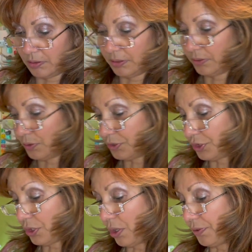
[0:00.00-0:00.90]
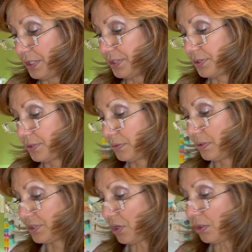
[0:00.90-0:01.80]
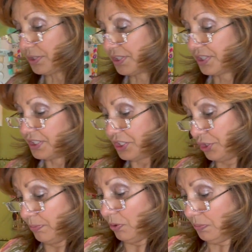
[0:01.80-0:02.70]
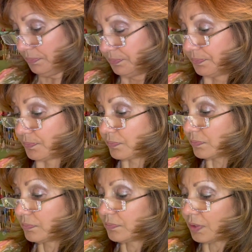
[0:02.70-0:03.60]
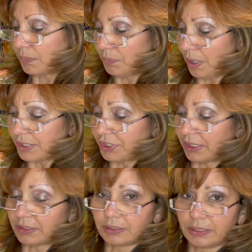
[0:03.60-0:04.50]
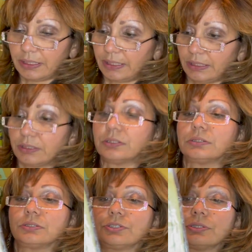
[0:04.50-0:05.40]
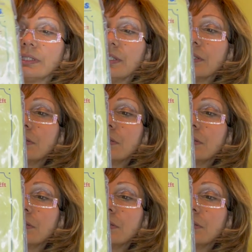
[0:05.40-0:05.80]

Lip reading: don't know what you call these, it's called a Stitchable project, and I can get it